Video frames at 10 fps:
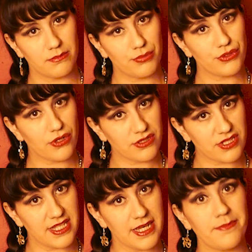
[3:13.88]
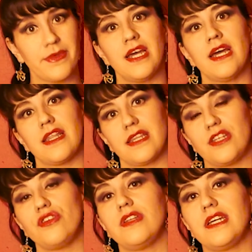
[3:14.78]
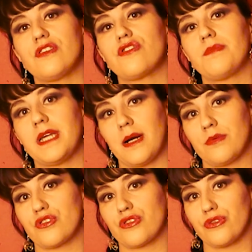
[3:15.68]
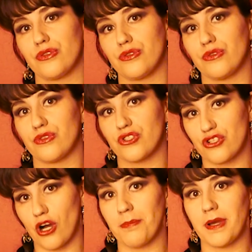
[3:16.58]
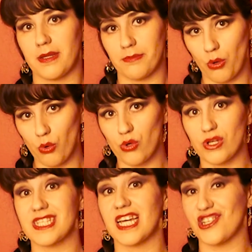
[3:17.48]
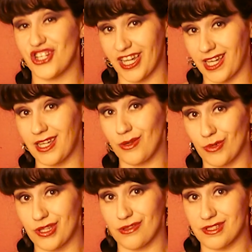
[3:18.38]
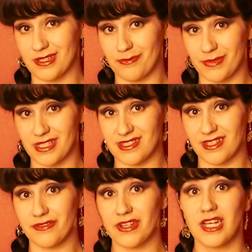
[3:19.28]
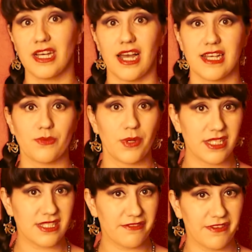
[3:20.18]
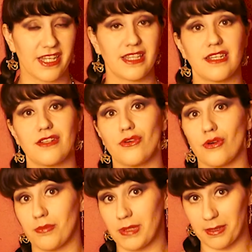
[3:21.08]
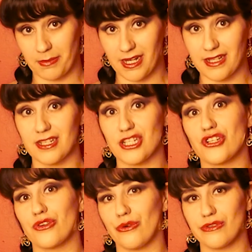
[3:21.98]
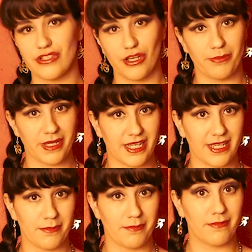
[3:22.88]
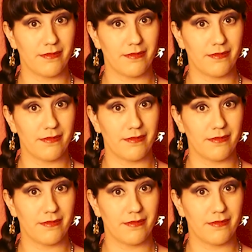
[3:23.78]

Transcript: put onto them, then you need to be able to stop and pause and check in with your submissive, as well as the fact that your play partner should also be